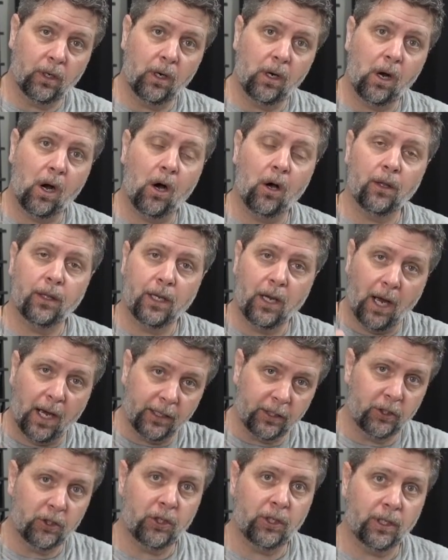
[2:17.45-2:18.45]
all the
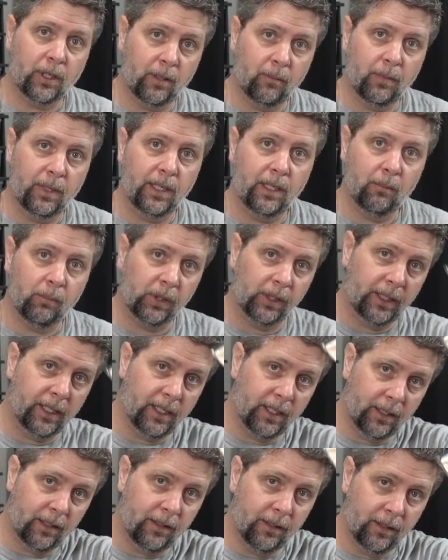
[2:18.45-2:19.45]
oxygen can be
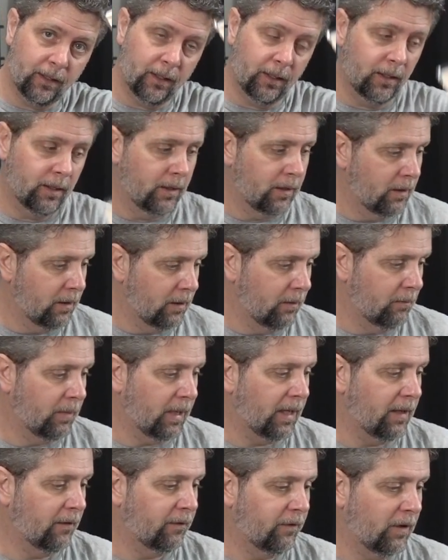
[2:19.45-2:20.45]
depleted by
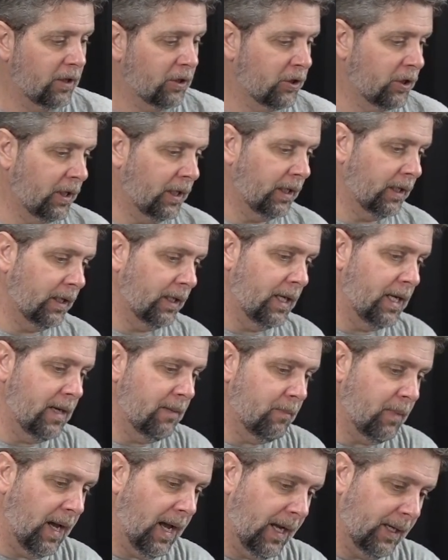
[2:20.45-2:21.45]
the functioning of the heat
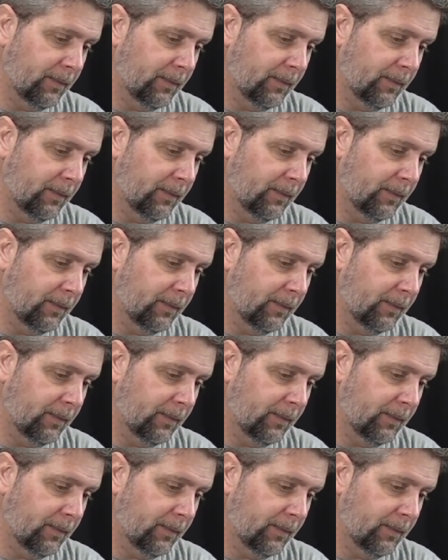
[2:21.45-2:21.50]
pack.